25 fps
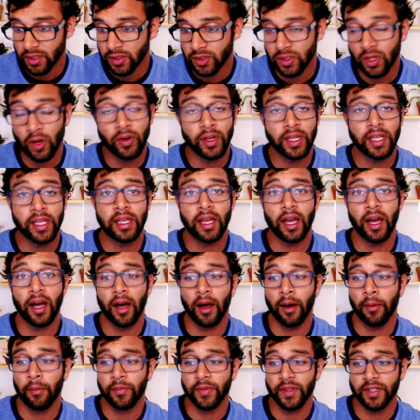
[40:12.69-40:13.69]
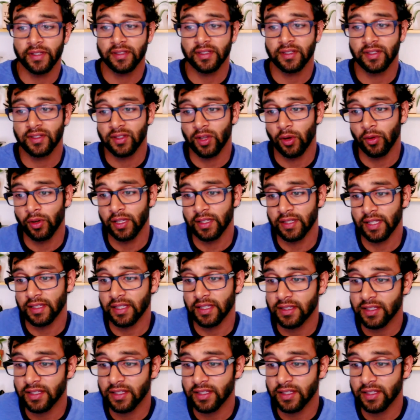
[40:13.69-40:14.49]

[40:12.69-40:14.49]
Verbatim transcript: Tony, this is Tony says,